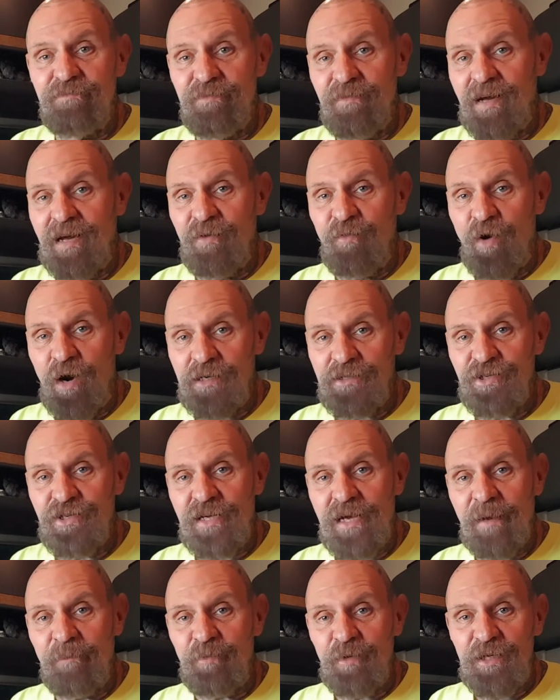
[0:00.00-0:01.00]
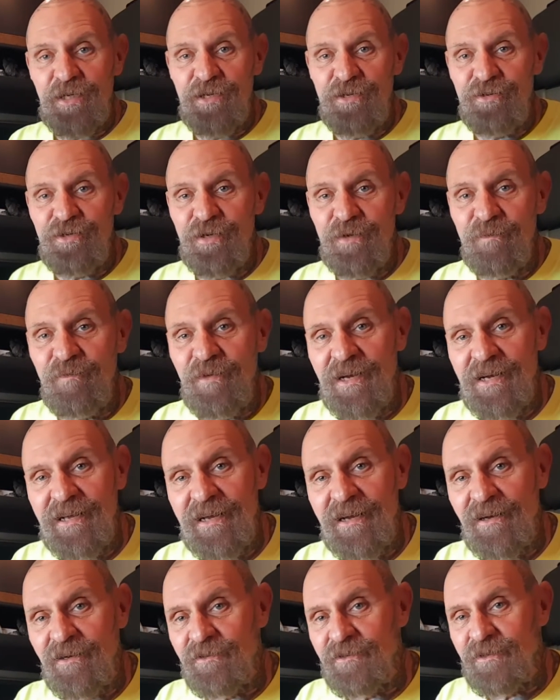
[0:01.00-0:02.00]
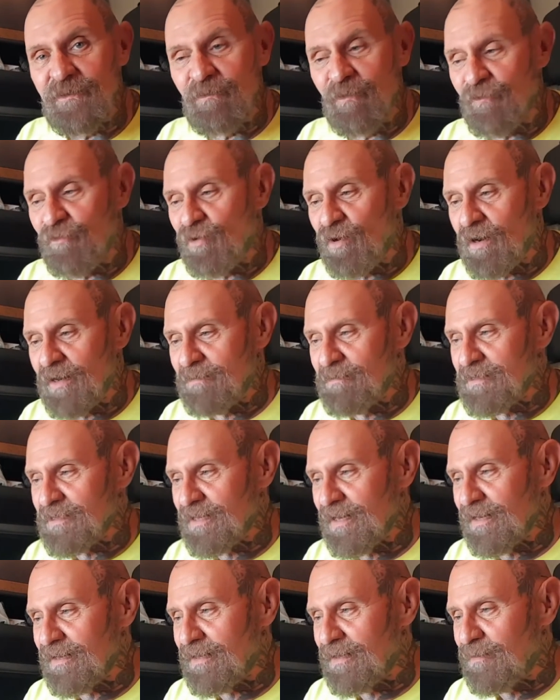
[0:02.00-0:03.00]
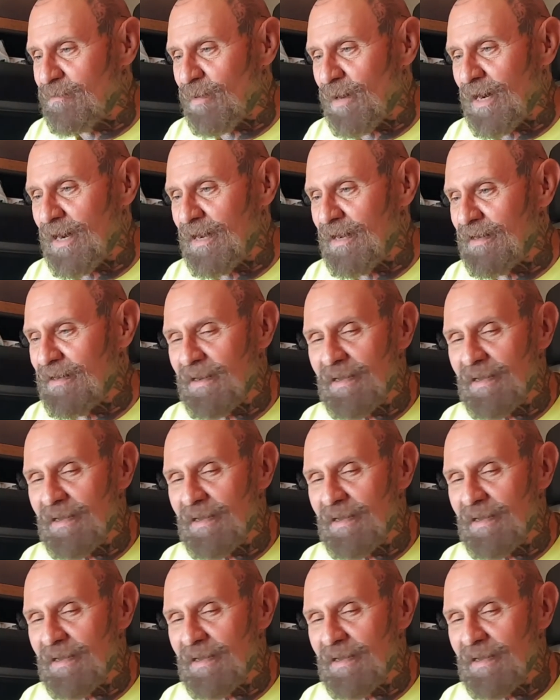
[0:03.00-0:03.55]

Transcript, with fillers: I watched a couple of YouTube videos before I decided to buy it,